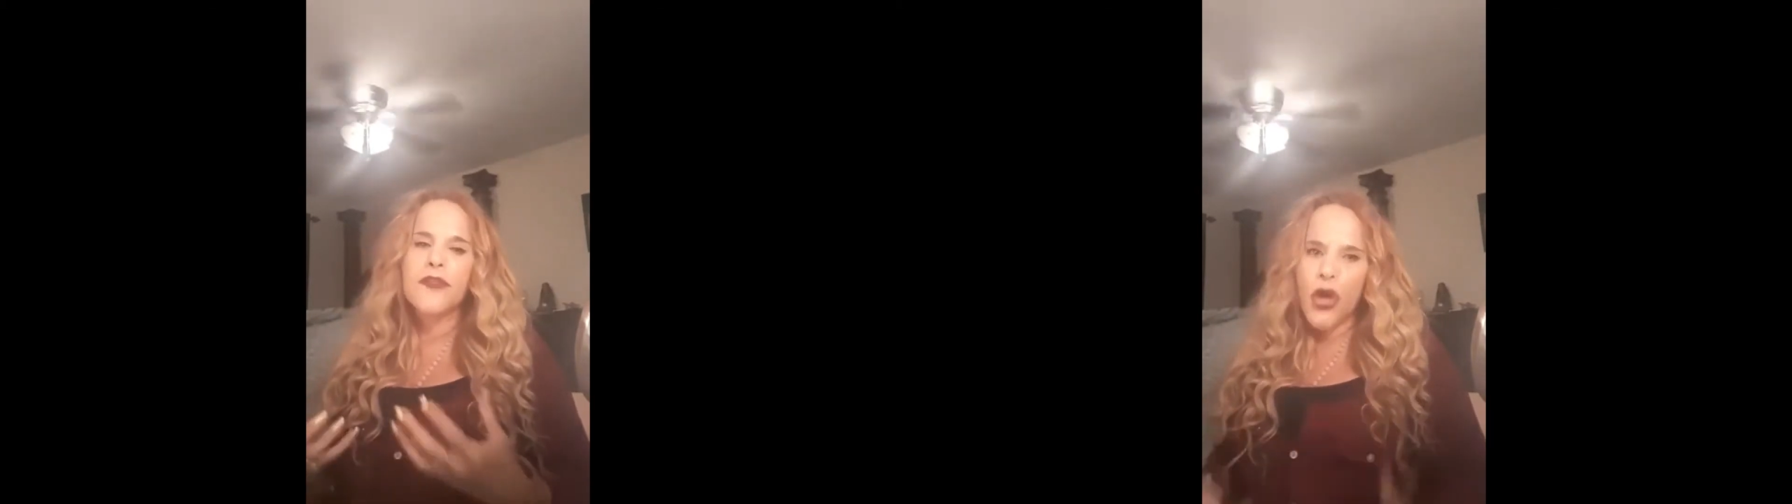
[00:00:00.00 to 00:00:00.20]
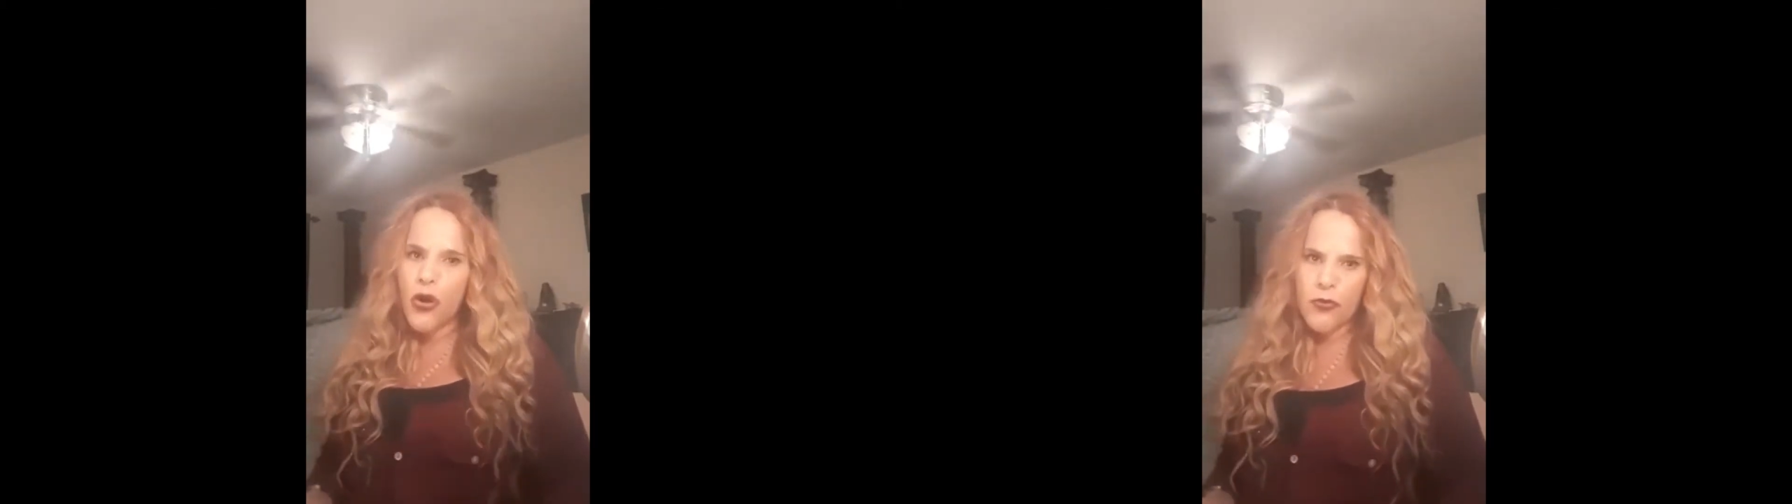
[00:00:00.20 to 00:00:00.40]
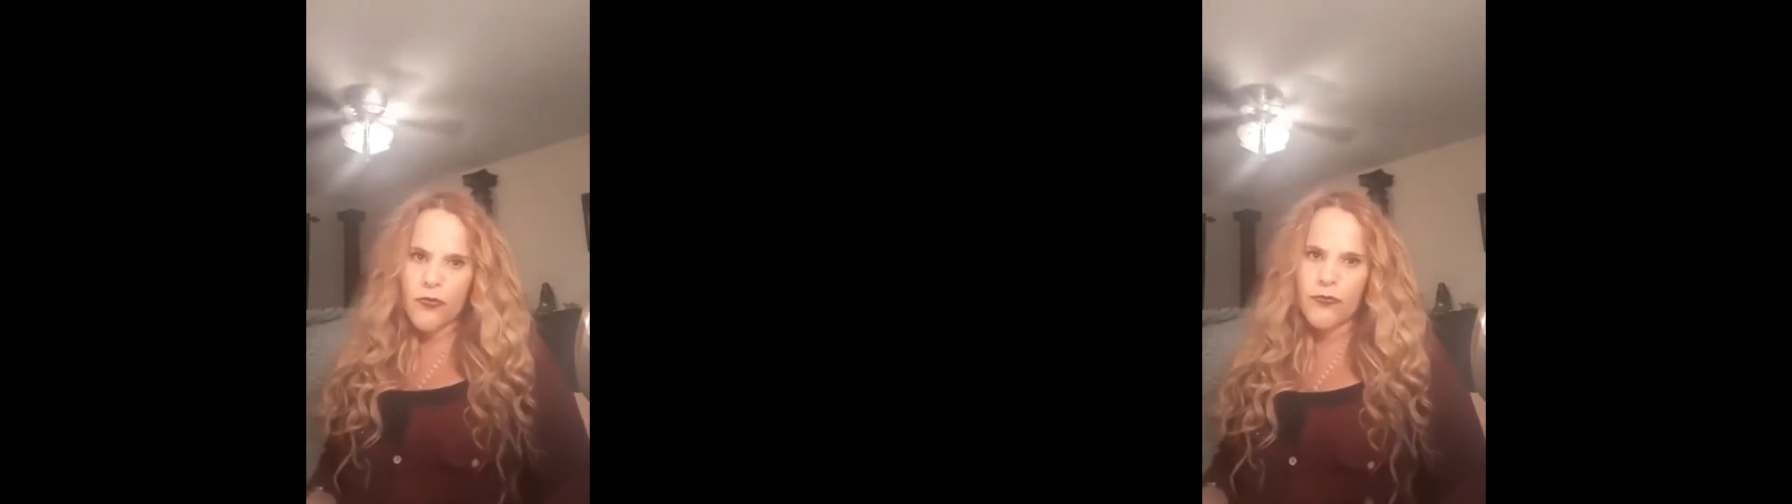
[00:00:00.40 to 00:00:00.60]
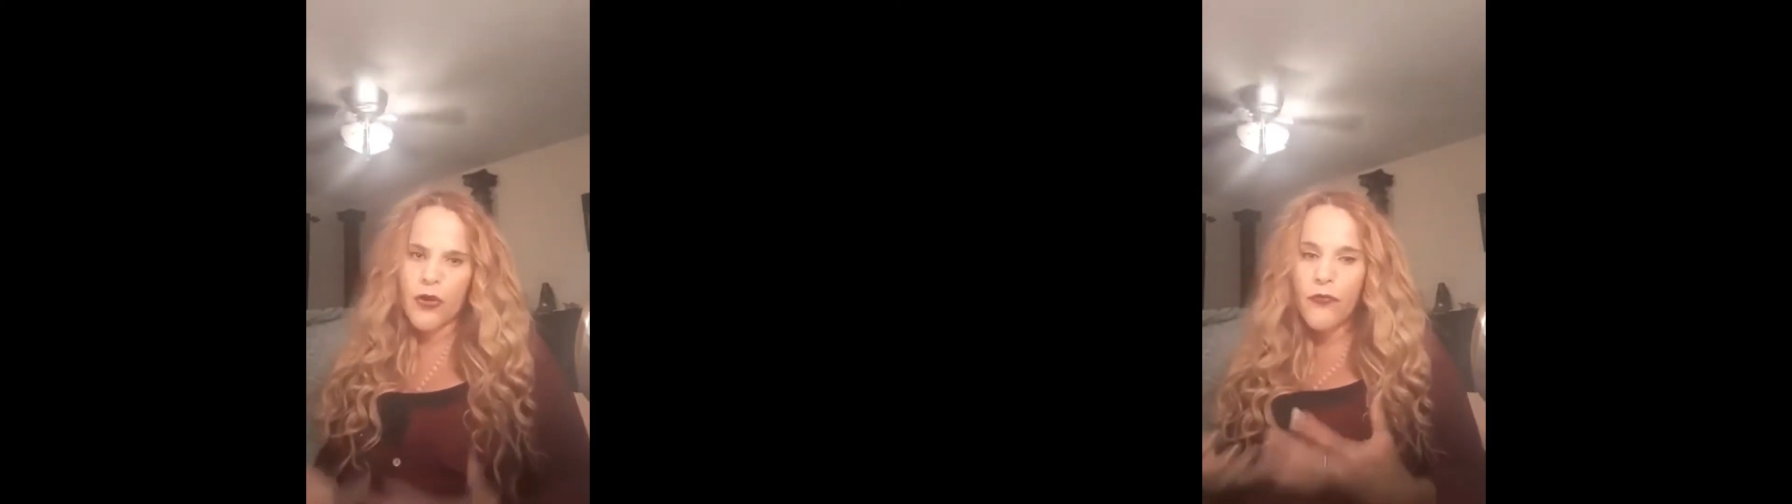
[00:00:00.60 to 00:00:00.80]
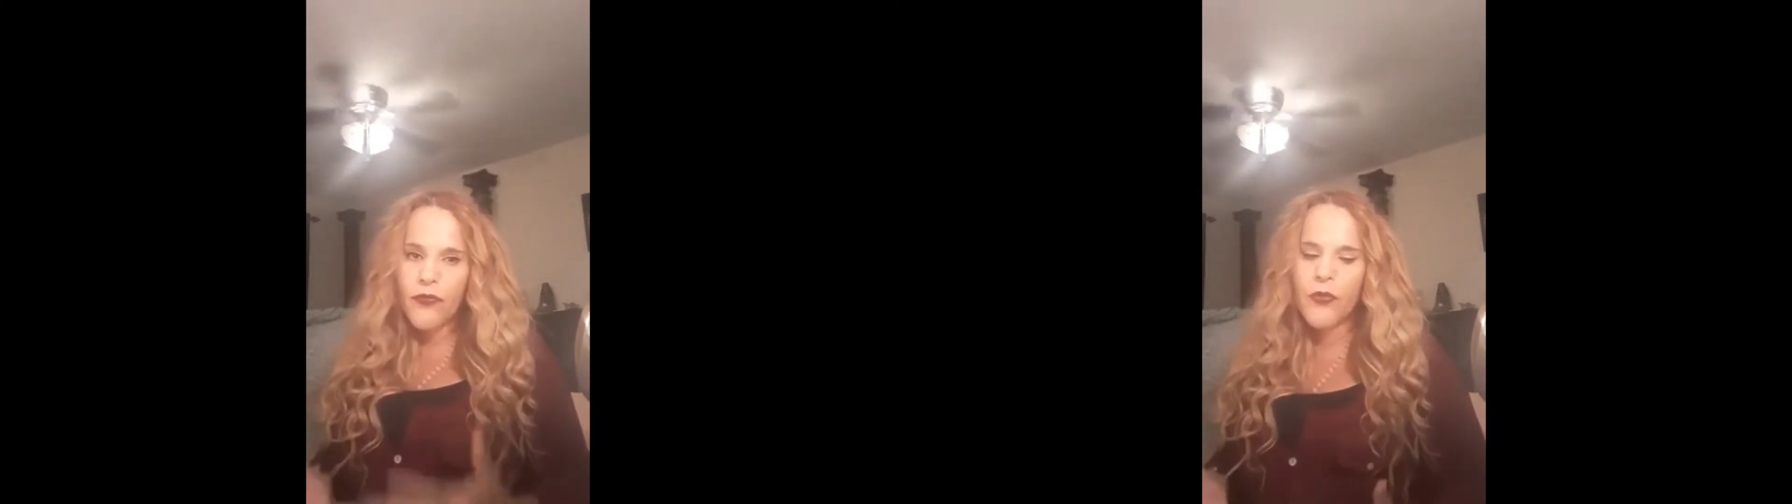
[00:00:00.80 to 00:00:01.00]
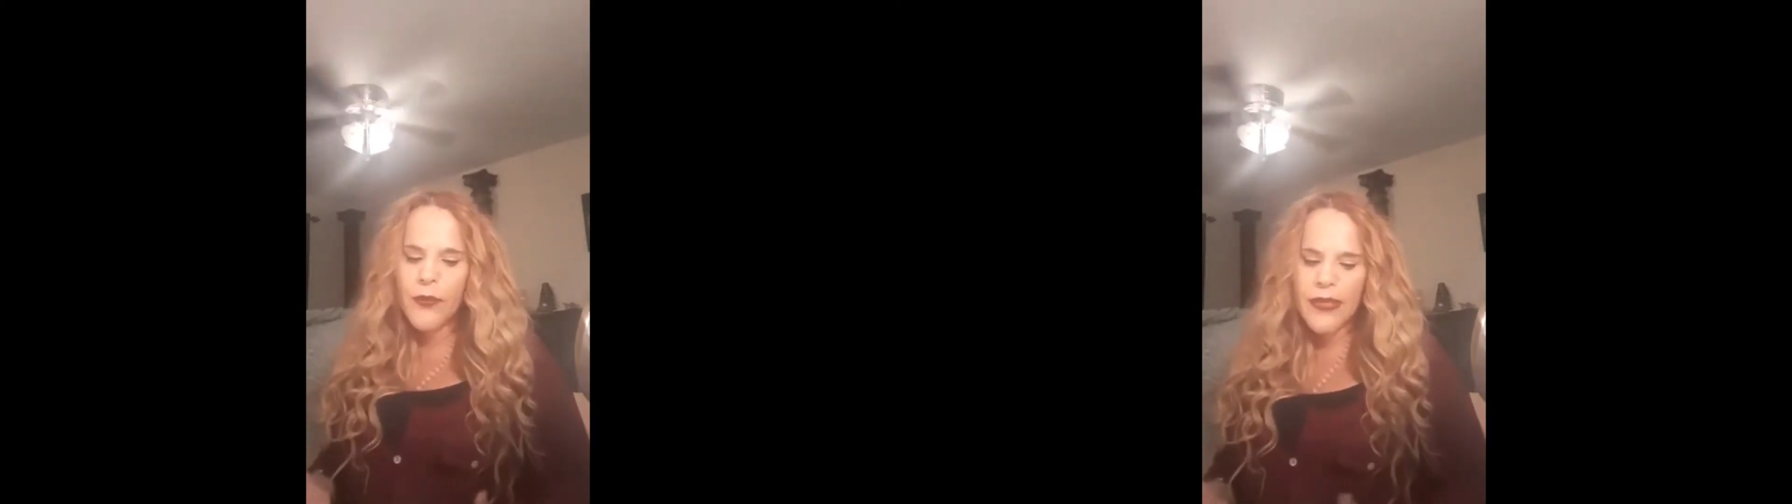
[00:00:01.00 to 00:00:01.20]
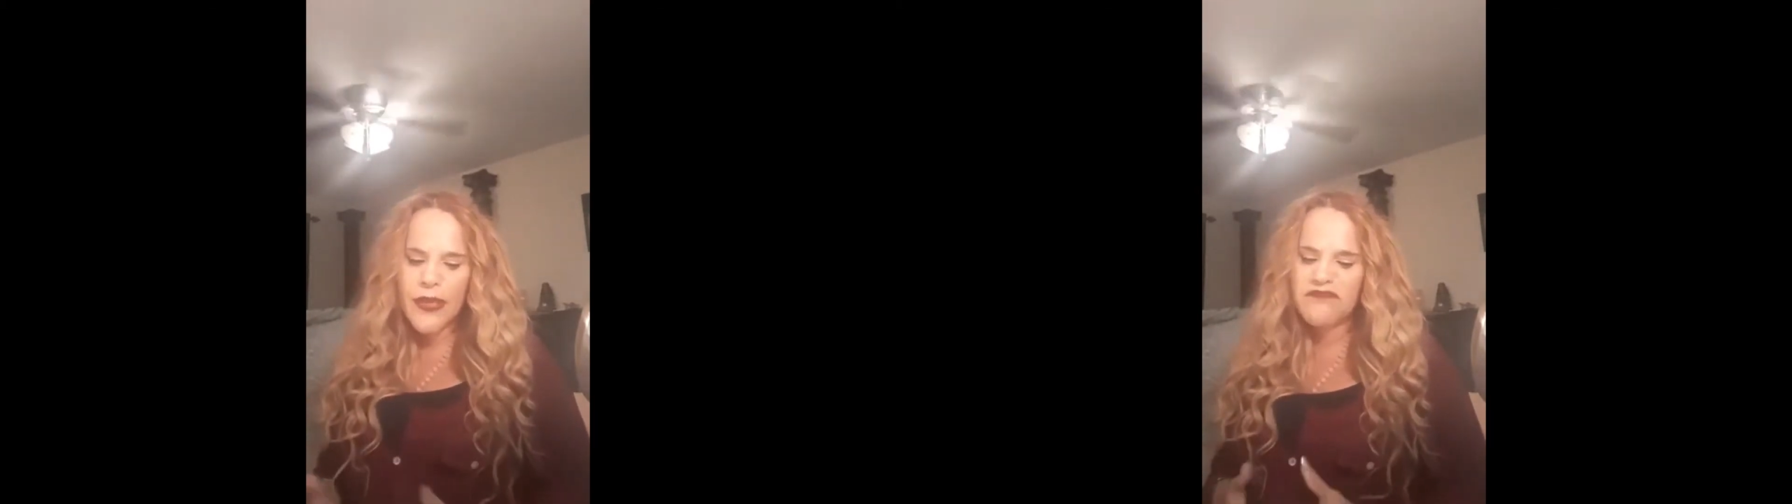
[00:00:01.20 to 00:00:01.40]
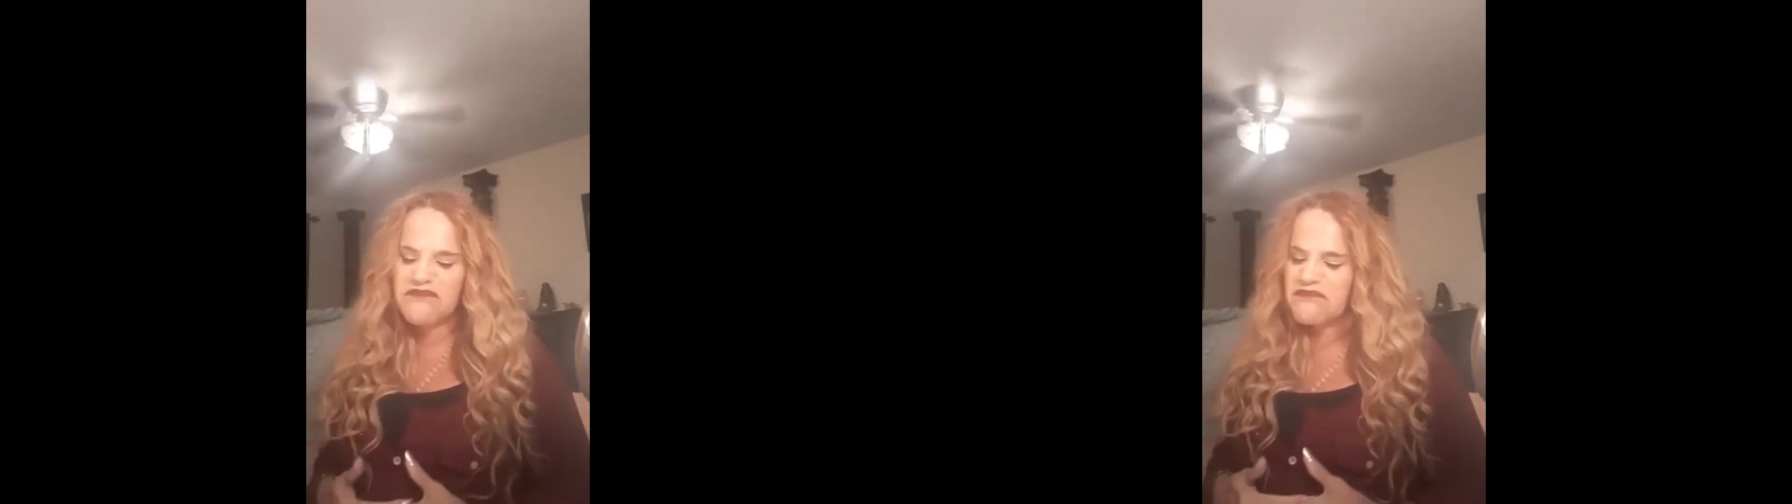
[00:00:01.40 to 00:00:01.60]
go for the
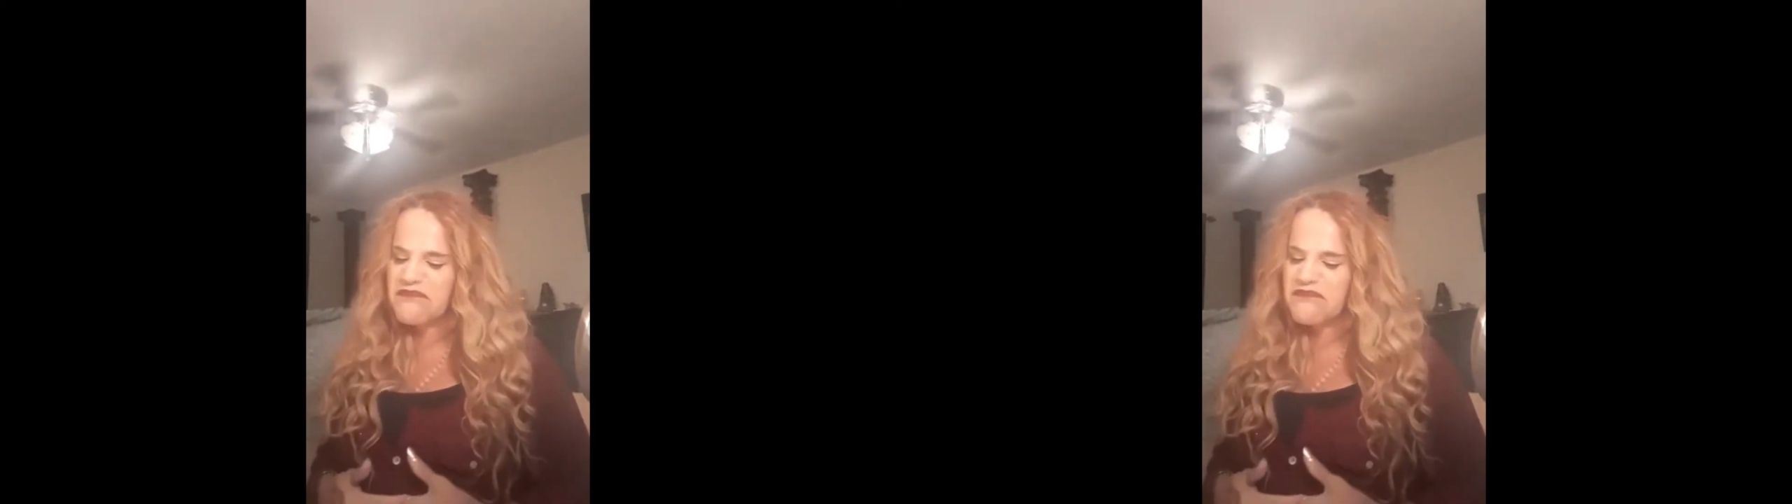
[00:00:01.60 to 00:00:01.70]
weekend.